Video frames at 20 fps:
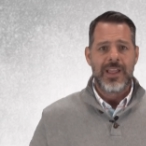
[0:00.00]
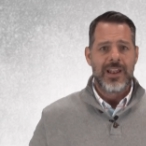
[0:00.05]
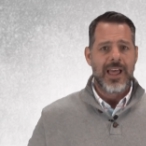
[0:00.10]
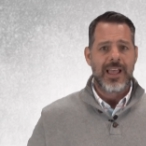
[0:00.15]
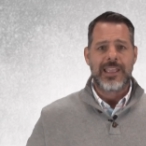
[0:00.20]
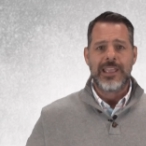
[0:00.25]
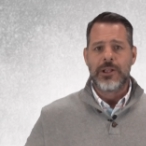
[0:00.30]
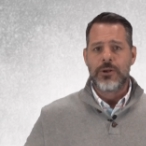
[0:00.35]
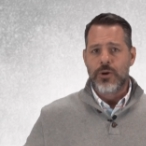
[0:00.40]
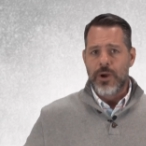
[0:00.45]

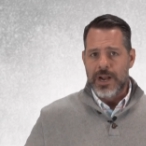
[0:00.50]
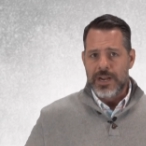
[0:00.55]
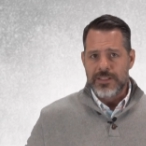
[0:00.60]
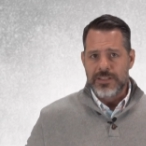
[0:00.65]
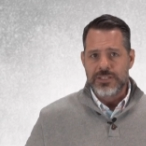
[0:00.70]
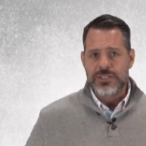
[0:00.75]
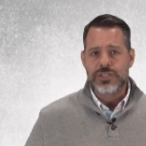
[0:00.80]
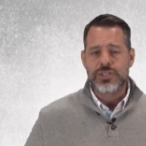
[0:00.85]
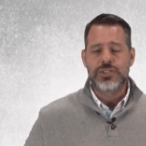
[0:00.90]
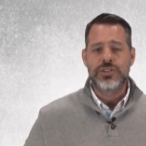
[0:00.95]
Like he created
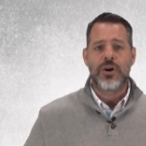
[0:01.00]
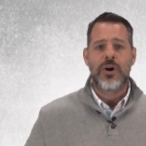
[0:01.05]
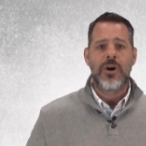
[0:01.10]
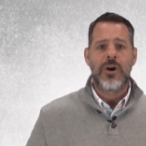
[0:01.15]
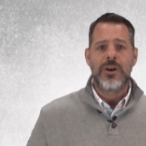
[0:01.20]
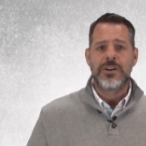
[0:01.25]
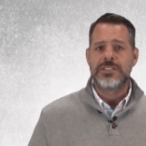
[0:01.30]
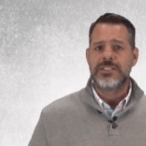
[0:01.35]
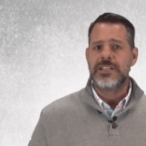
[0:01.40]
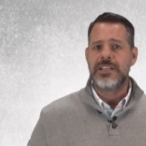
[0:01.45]
the
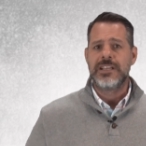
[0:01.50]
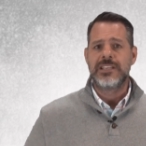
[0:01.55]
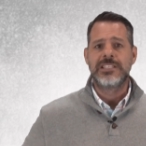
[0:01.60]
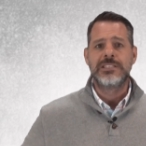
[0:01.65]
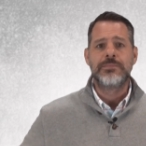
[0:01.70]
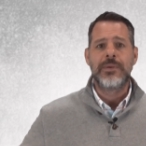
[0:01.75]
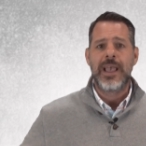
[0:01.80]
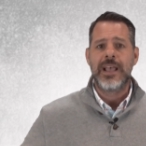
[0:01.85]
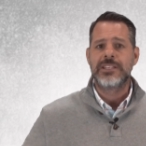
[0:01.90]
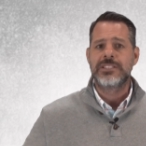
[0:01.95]
stars and the
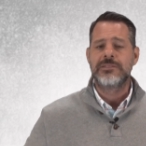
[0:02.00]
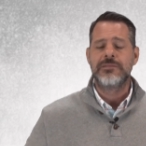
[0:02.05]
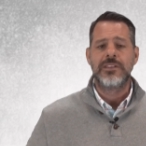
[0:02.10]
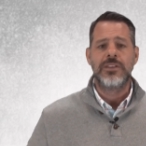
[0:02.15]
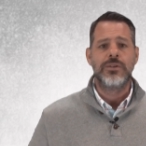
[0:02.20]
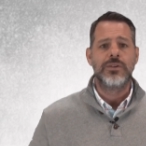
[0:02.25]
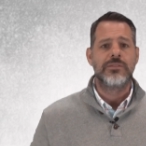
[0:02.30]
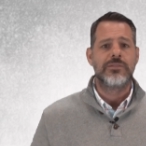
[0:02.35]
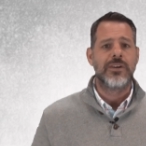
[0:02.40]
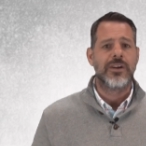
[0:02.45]
expanse of the
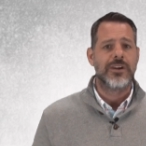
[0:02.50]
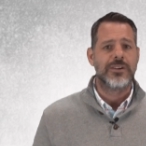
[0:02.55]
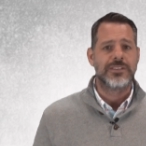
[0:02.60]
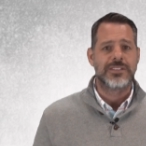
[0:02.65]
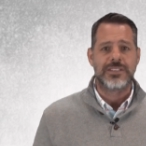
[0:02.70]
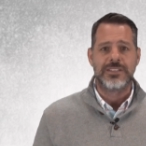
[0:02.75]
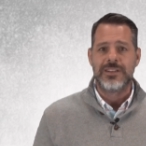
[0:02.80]
universe,